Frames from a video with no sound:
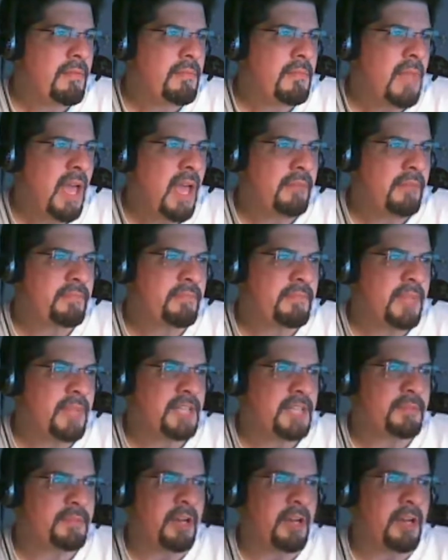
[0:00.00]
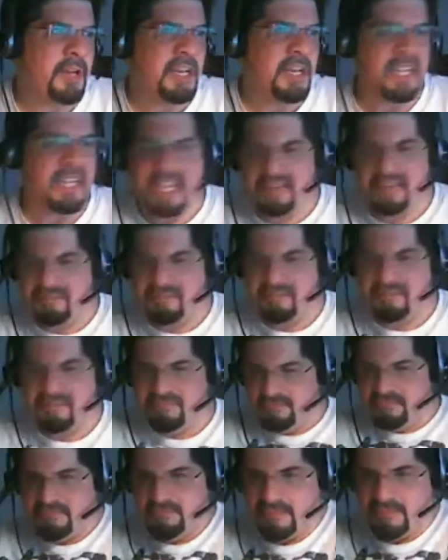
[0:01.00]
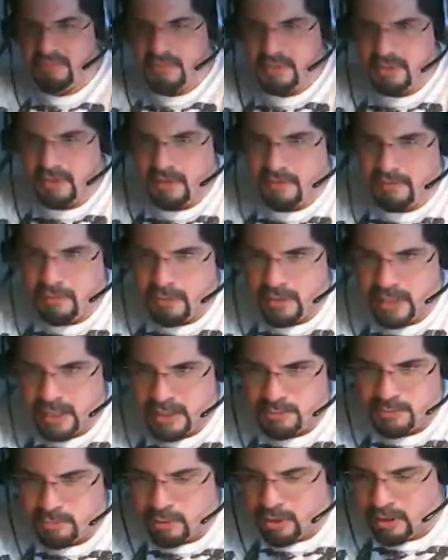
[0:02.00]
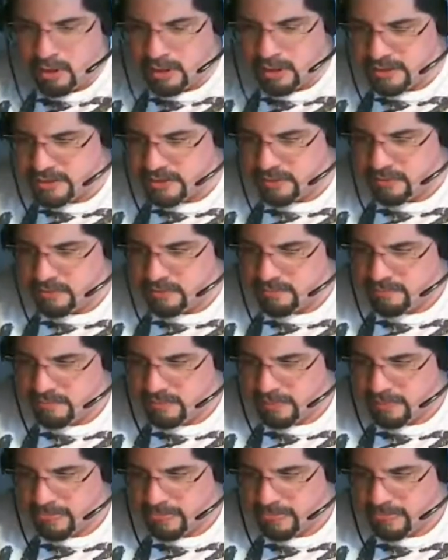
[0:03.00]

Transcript: Yeah, that's probably it. He's gonna fork in his brawling too.